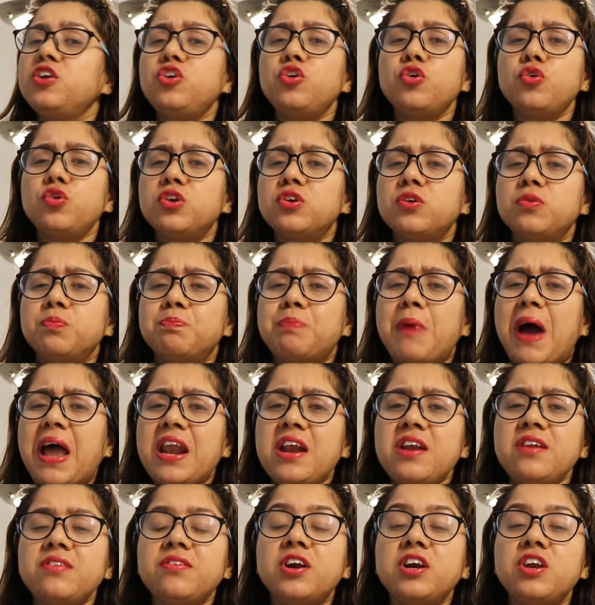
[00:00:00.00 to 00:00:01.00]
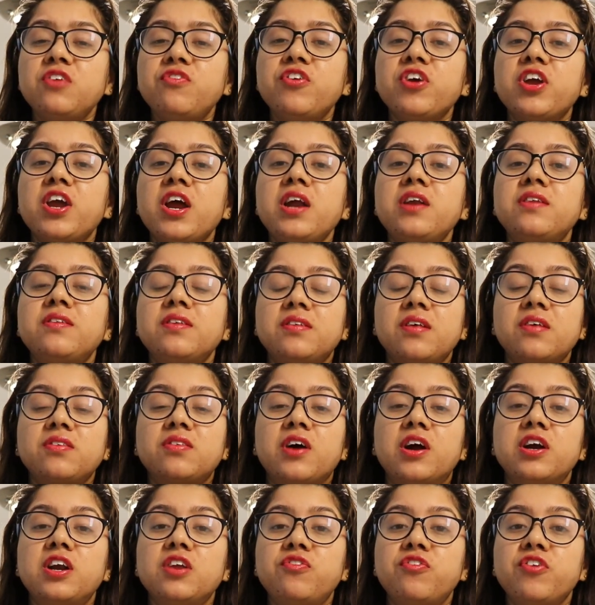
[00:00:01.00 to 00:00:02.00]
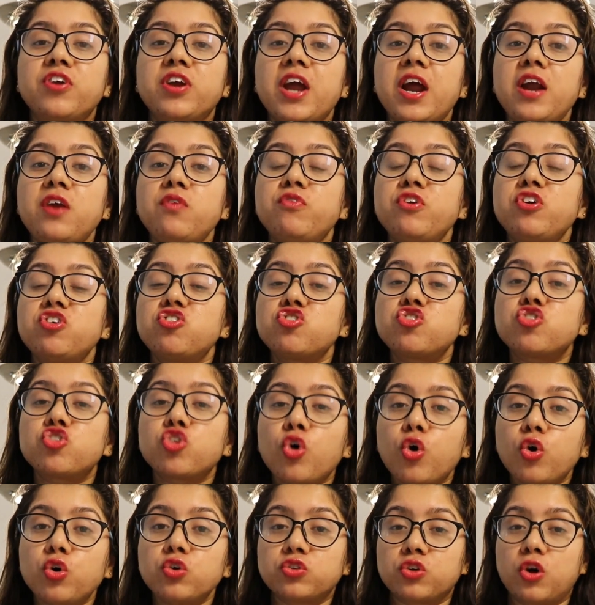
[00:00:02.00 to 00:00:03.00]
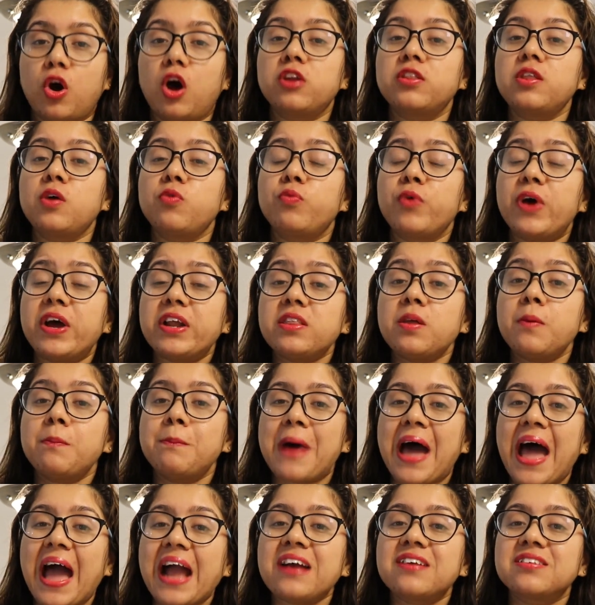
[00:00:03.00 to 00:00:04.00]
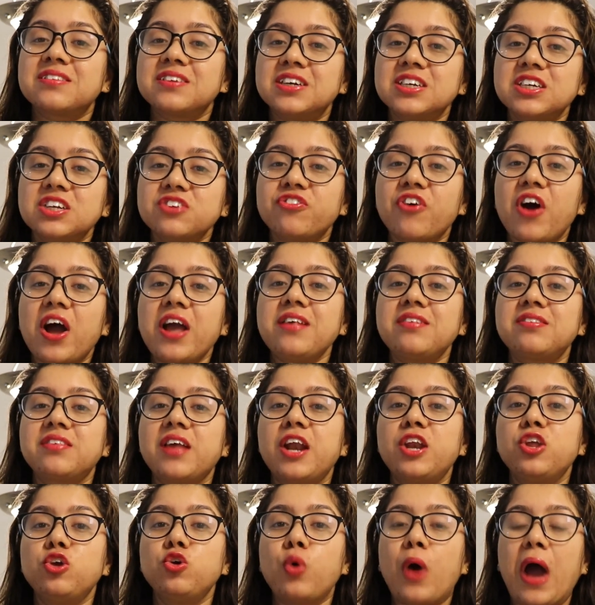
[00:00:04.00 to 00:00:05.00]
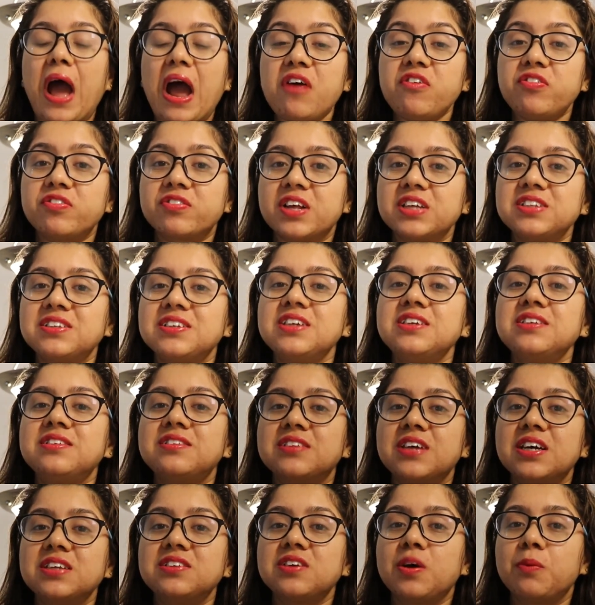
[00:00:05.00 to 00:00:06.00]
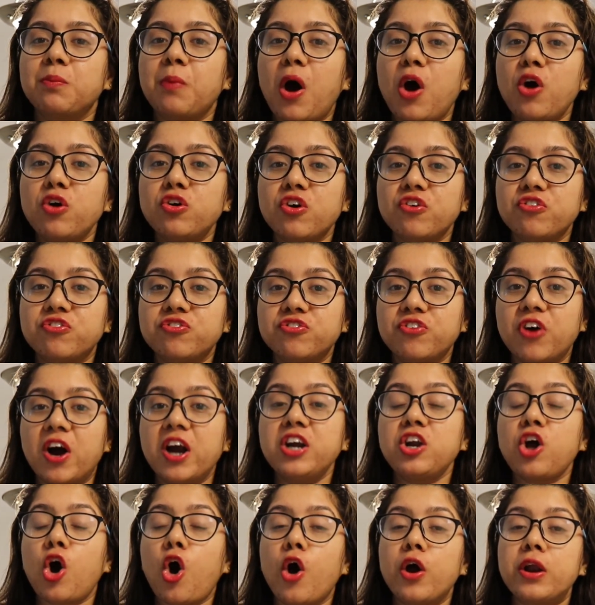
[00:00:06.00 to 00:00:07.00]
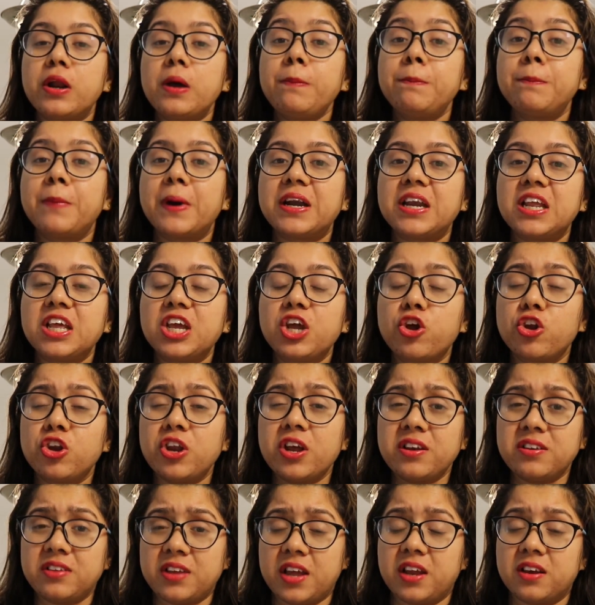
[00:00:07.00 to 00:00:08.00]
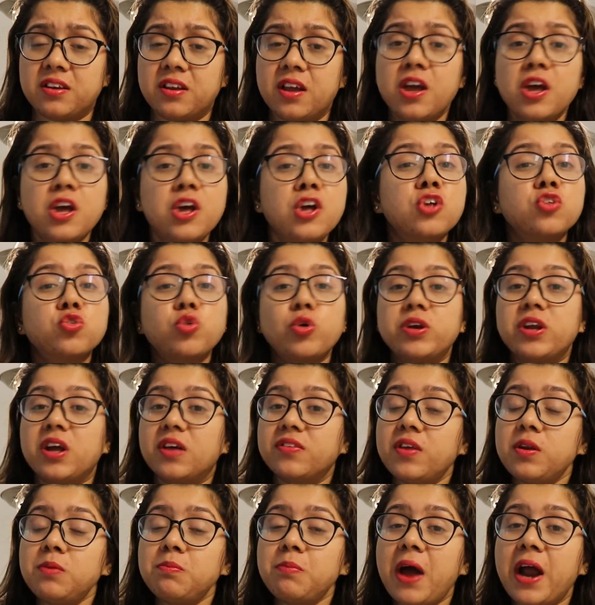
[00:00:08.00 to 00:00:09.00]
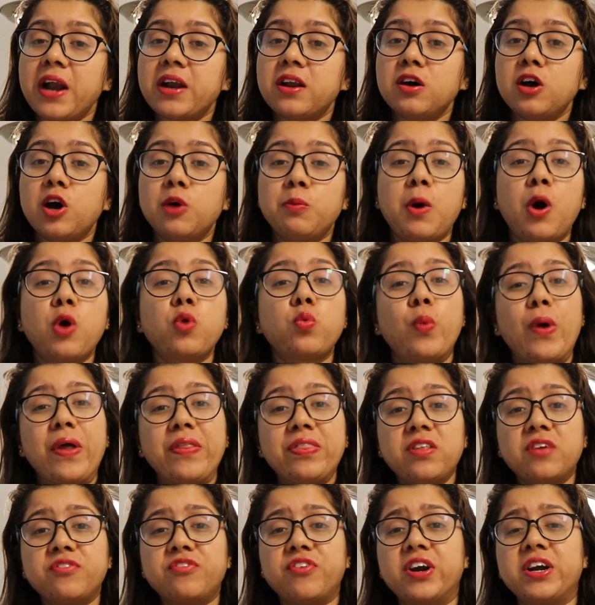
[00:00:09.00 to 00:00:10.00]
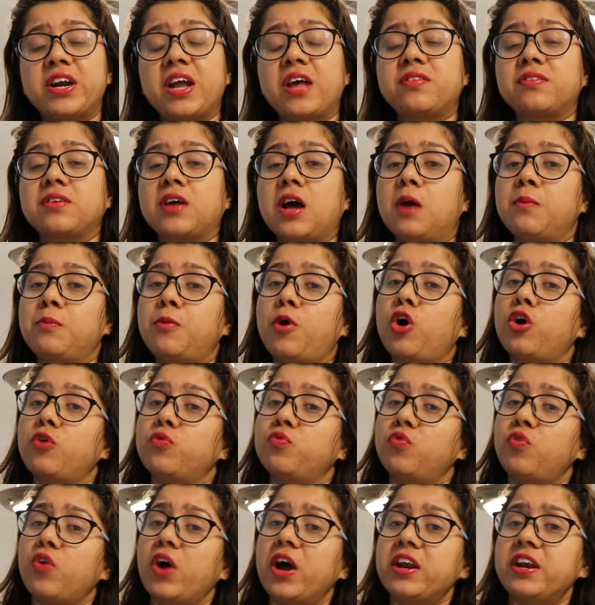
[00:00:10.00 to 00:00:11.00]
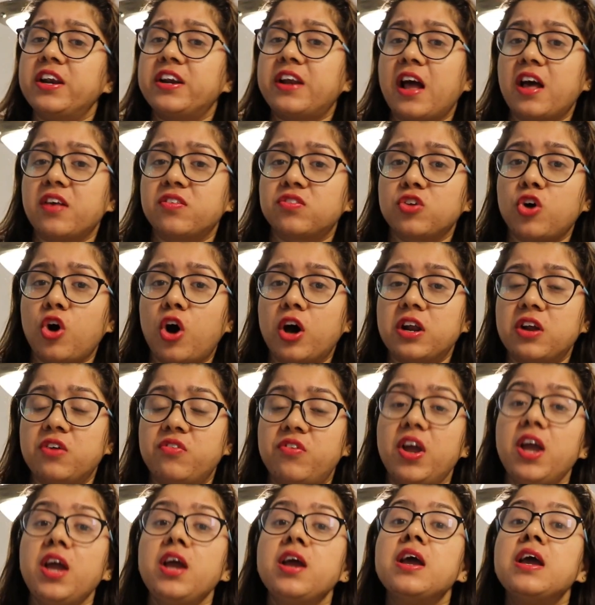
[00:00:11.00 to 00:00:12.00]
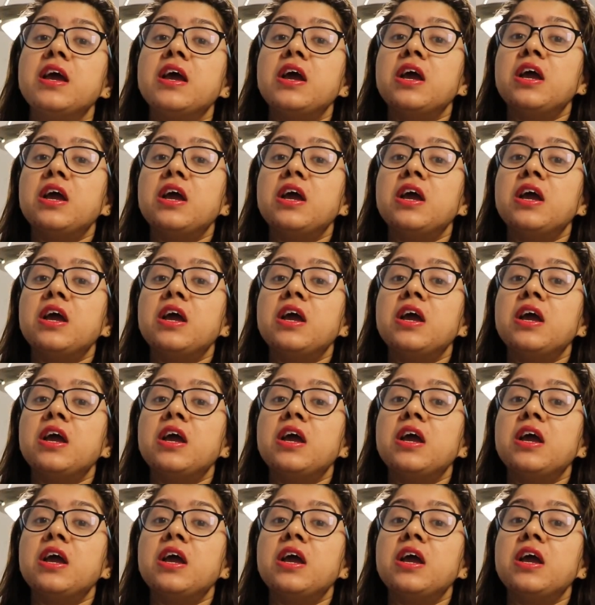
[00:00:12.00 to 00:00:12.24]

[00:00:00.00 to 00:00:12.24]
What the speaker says: Your balance certificates is a certificate which shows or where the bank certifies that you have such and such amount of fund on a particular date. So it doesn't matter about when the fund has come or when it has gone away.